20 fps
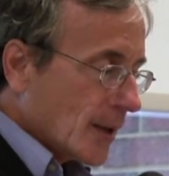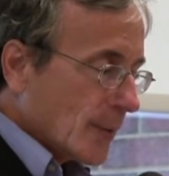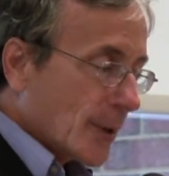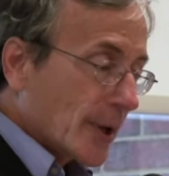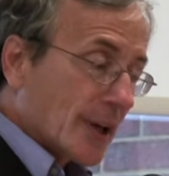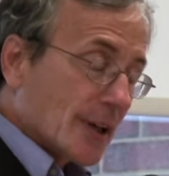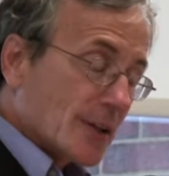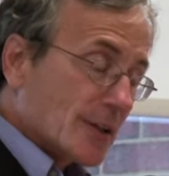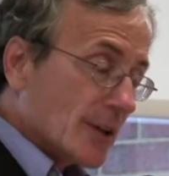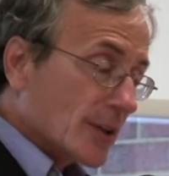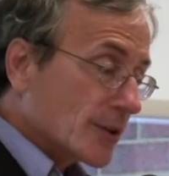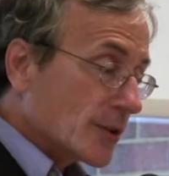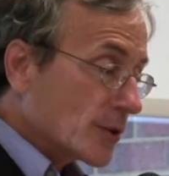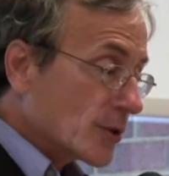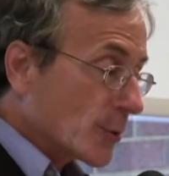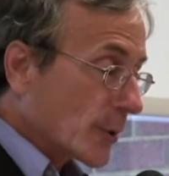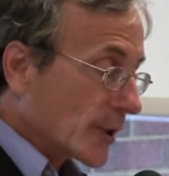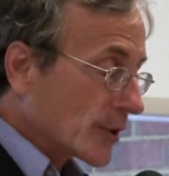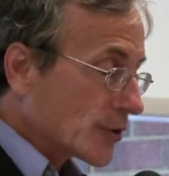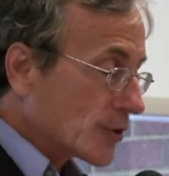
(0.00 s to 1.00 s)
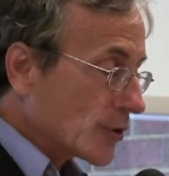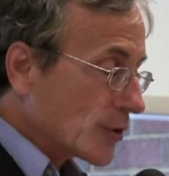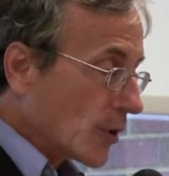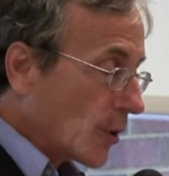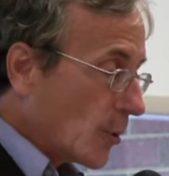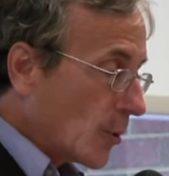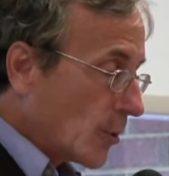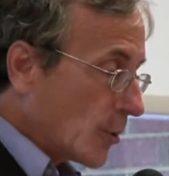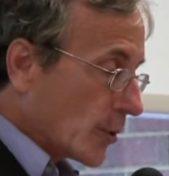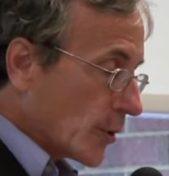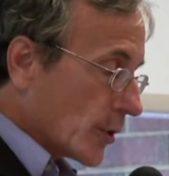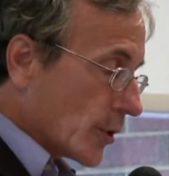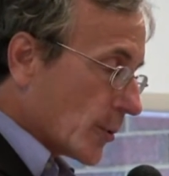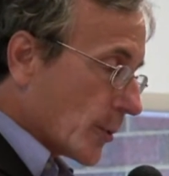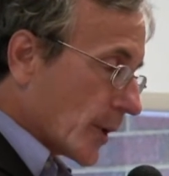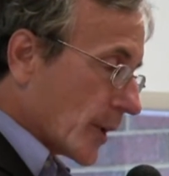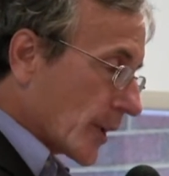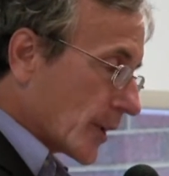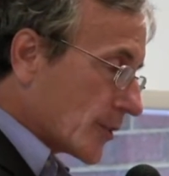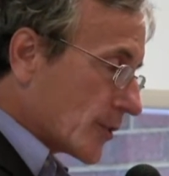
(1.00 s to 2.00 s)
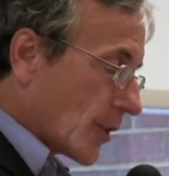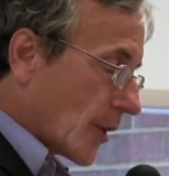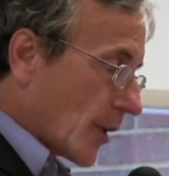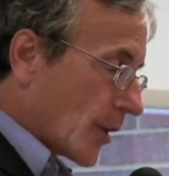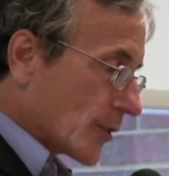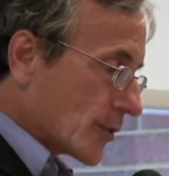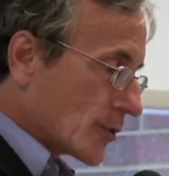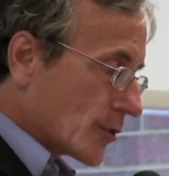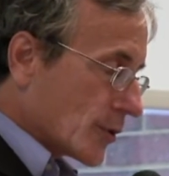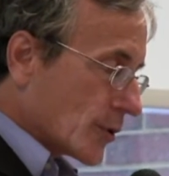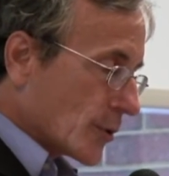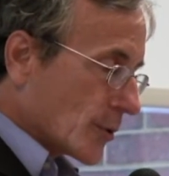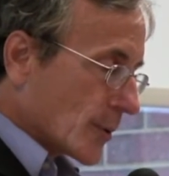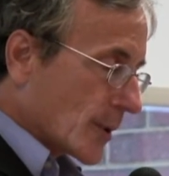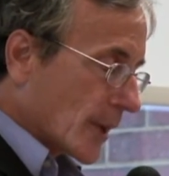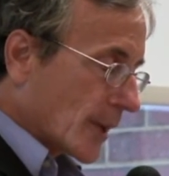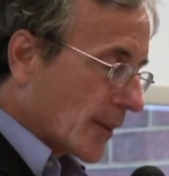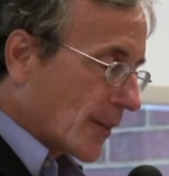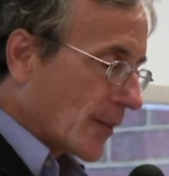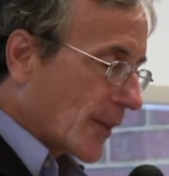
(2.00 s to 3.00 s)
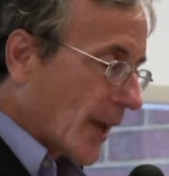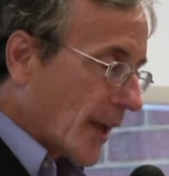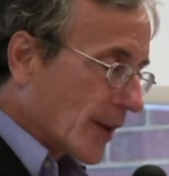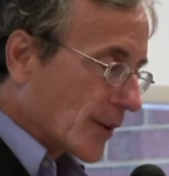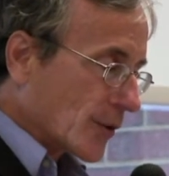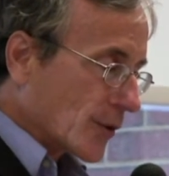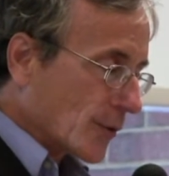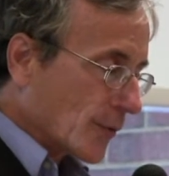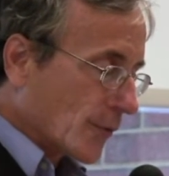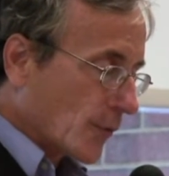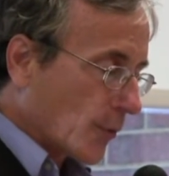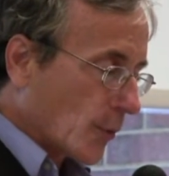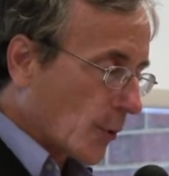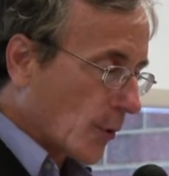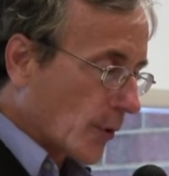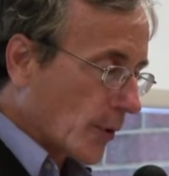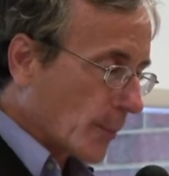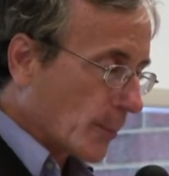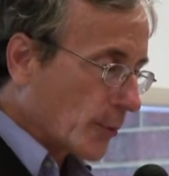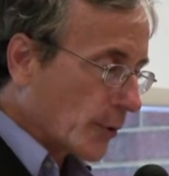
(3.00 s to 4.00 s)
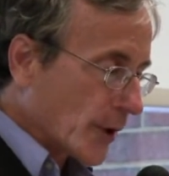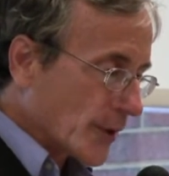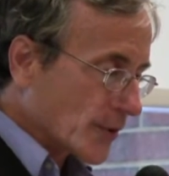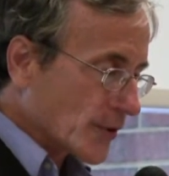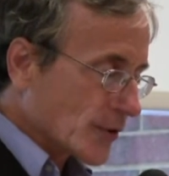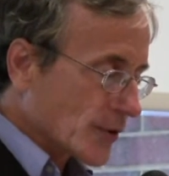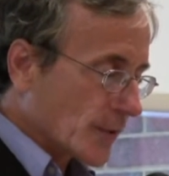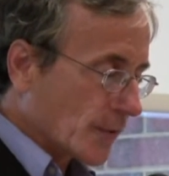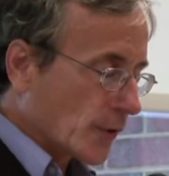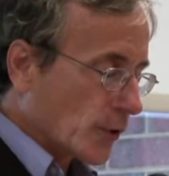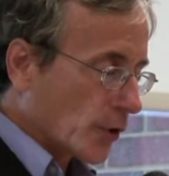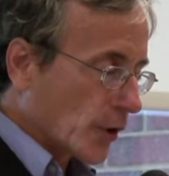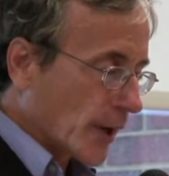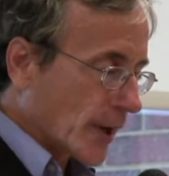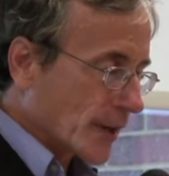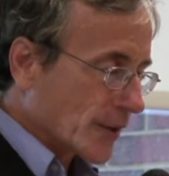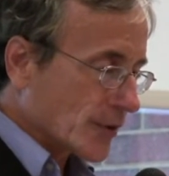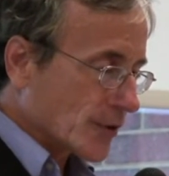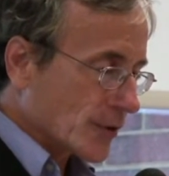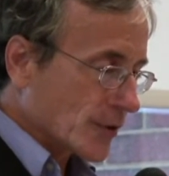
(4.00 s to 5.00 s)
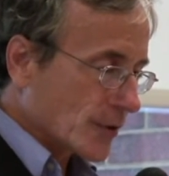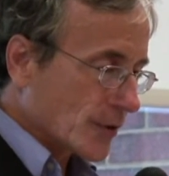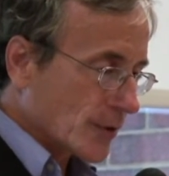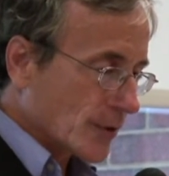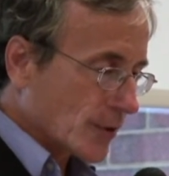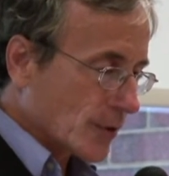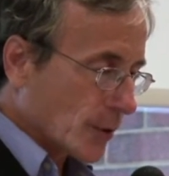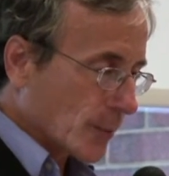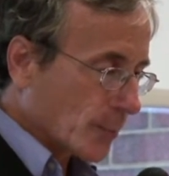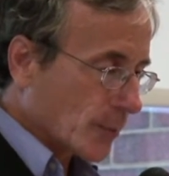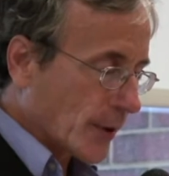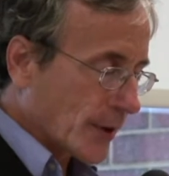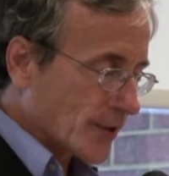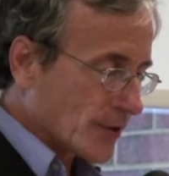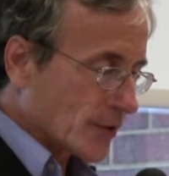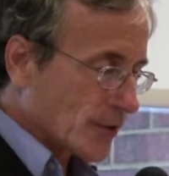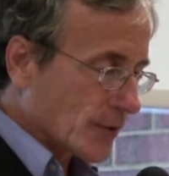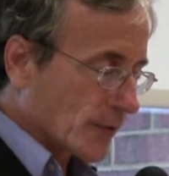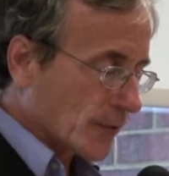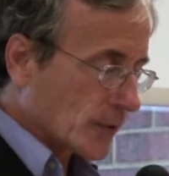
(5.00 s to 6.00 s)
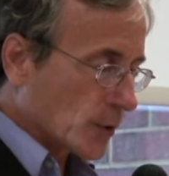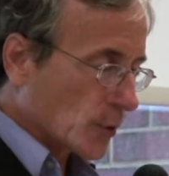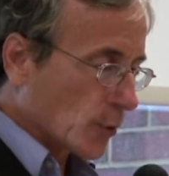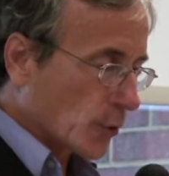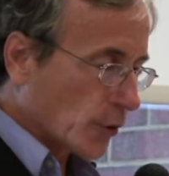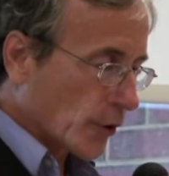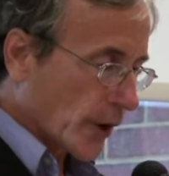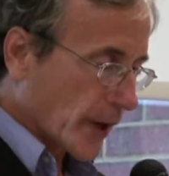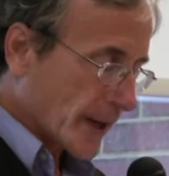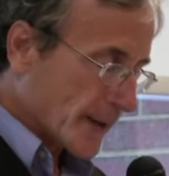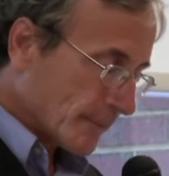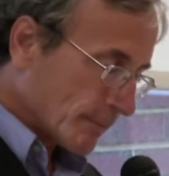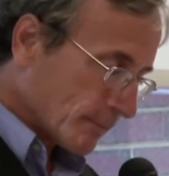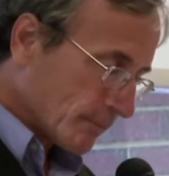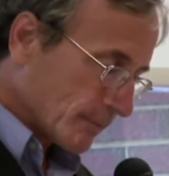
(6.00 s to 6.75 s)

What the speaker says: we continue to extol you and exalt you and thank you for the presence of grace, your presence of glory.